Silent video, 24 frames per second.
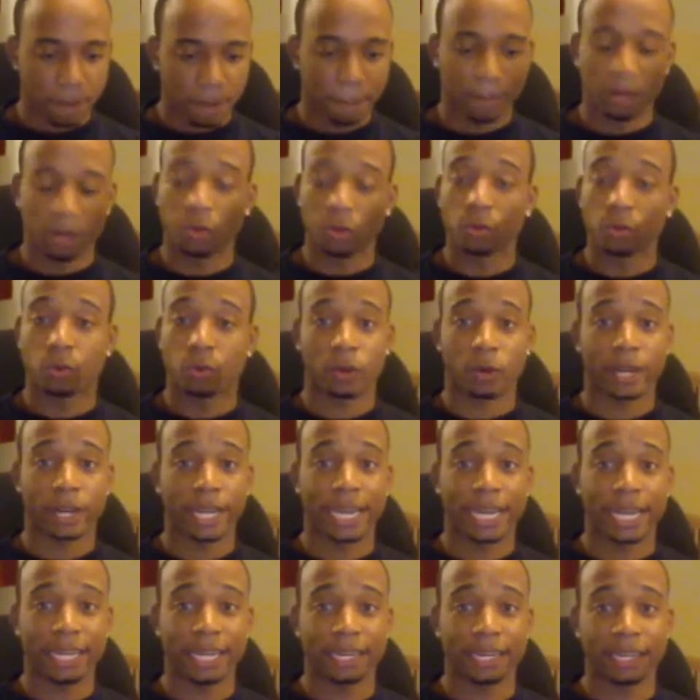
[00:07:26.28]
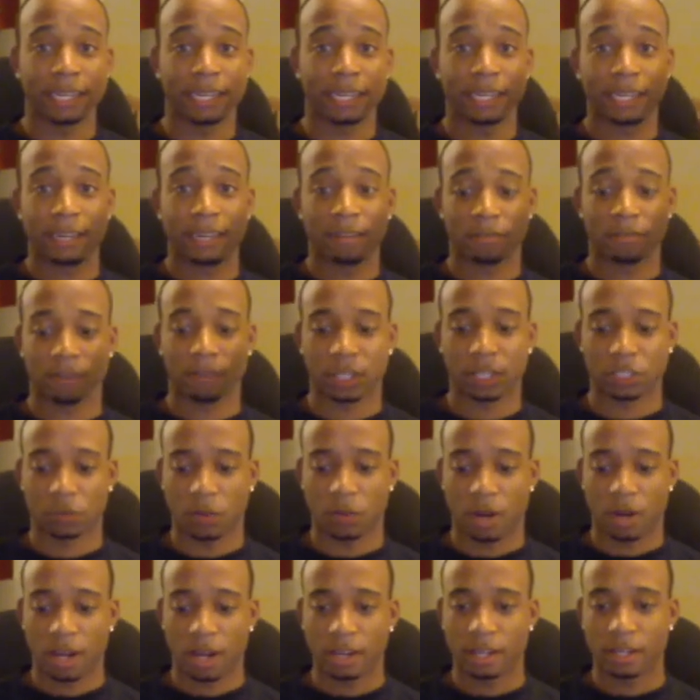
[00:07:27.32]
Blue, green, fresh
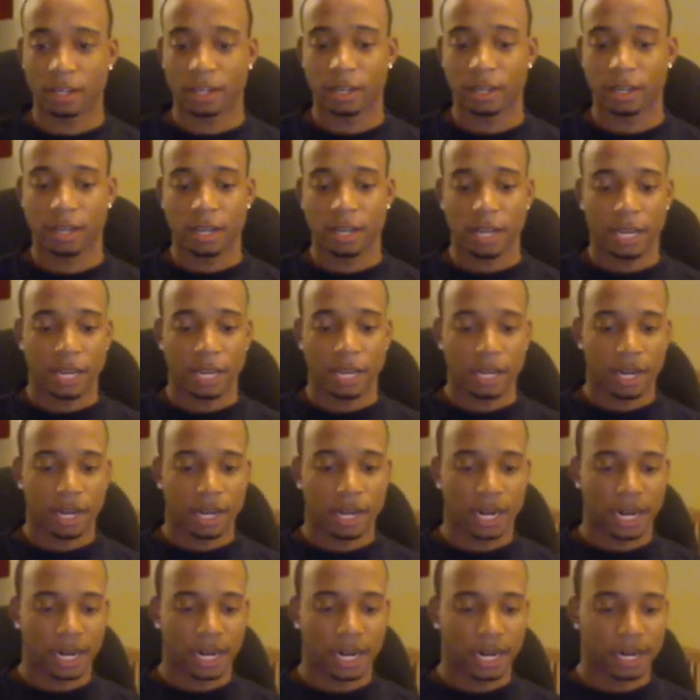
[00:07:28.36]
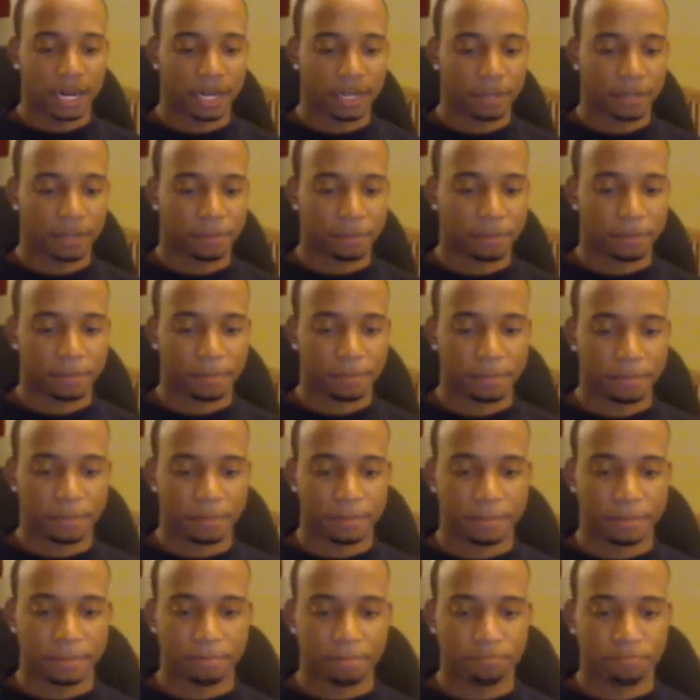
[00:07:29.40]
water.
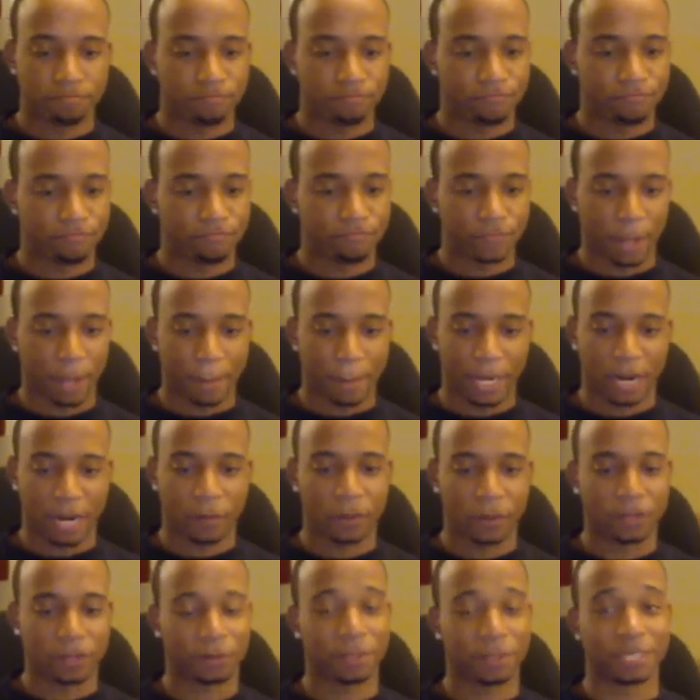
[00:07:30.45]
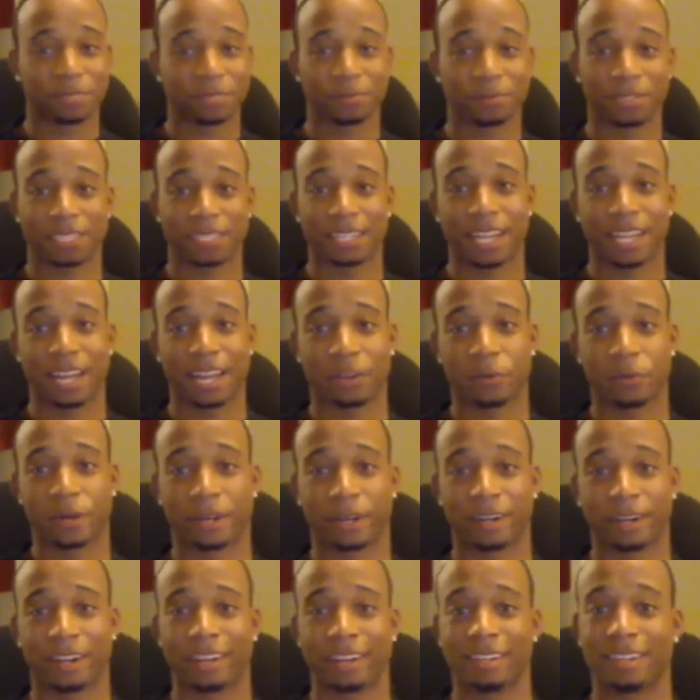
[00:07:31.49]
I mean, I went through this one a lot
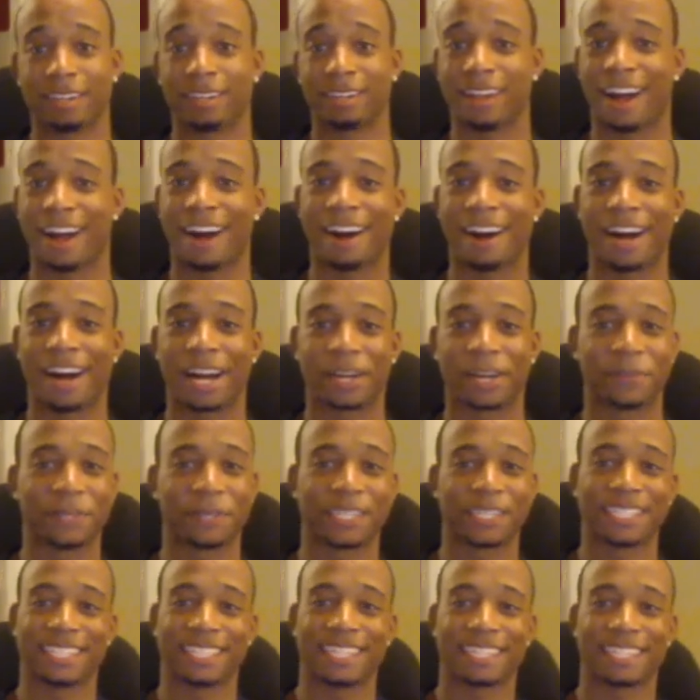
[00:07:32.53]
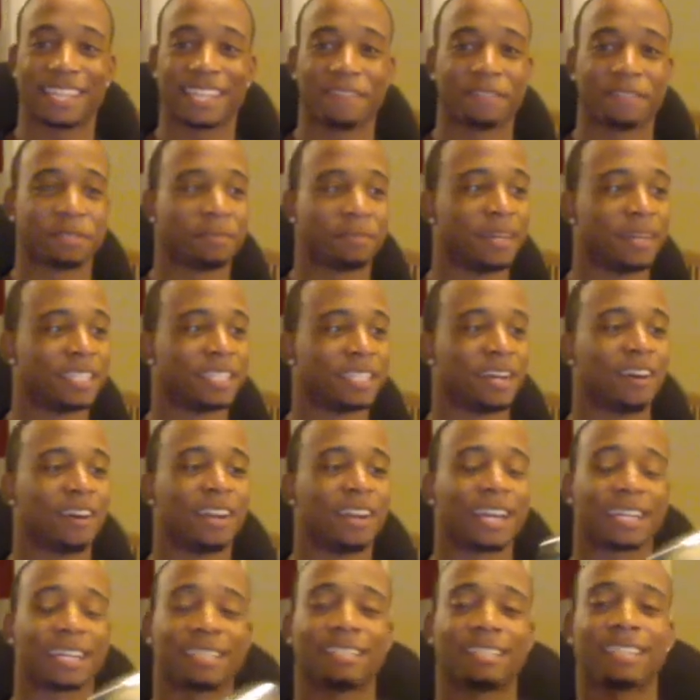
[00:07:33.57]
quicker than Aqua because it doesn't have as much. All
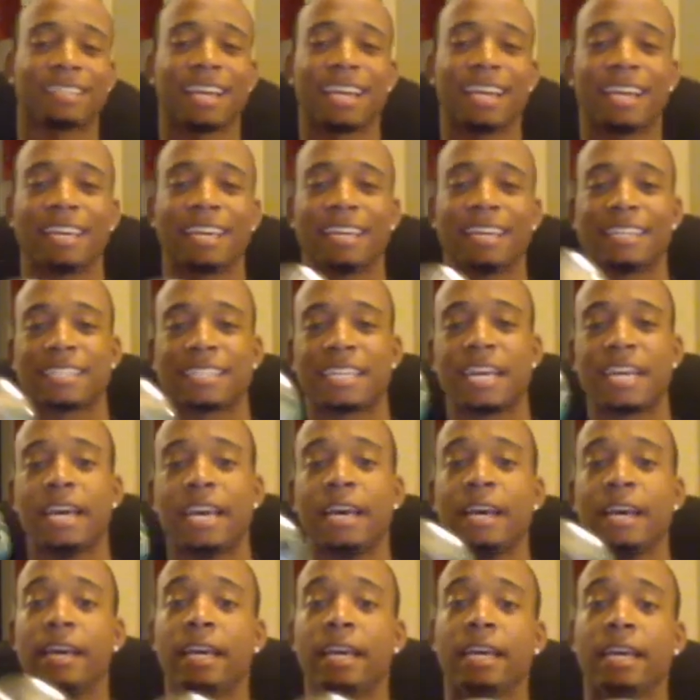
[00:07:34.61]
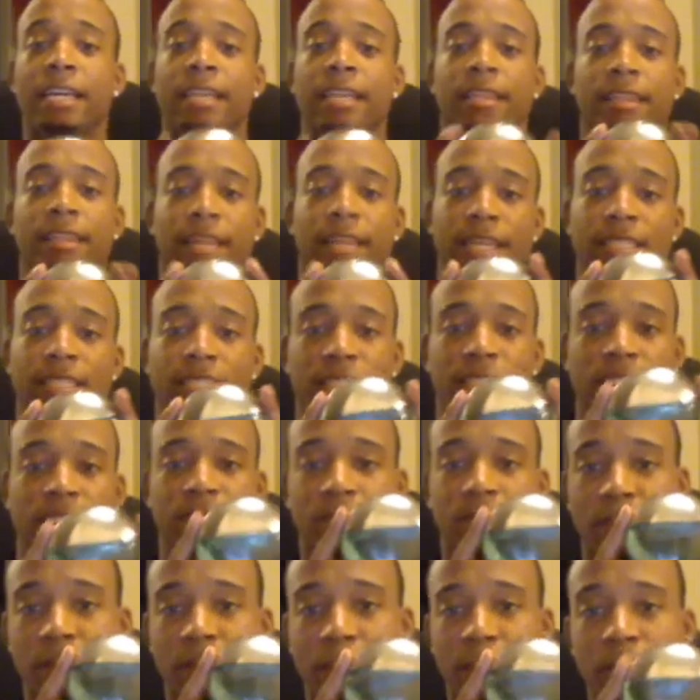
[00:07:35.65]
I can say is this is
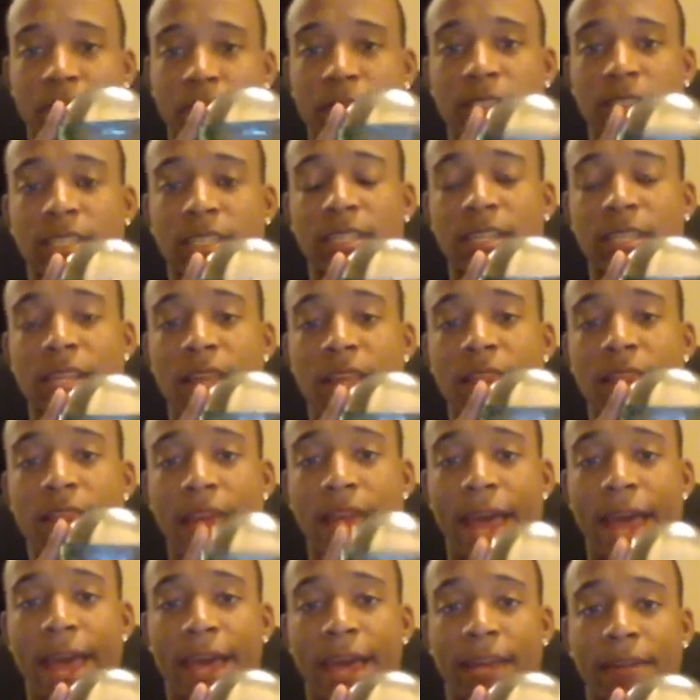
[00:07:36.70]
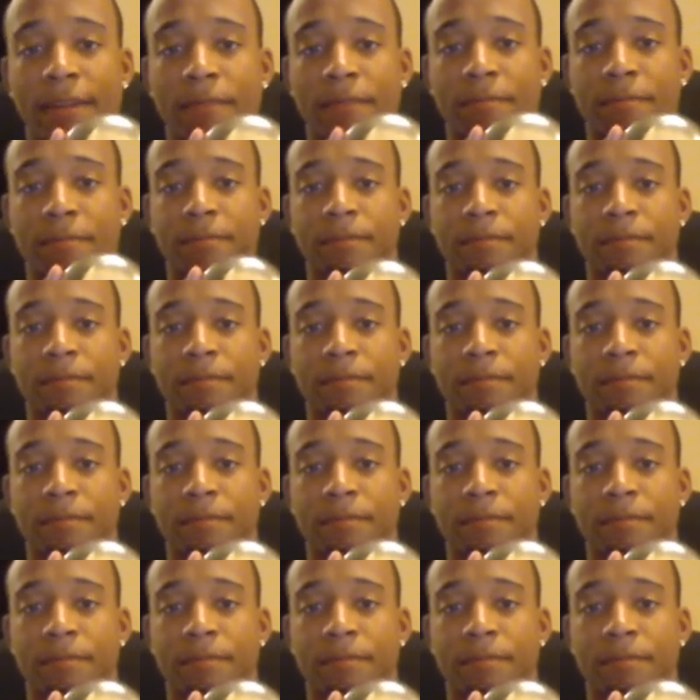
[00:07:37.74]
for the person that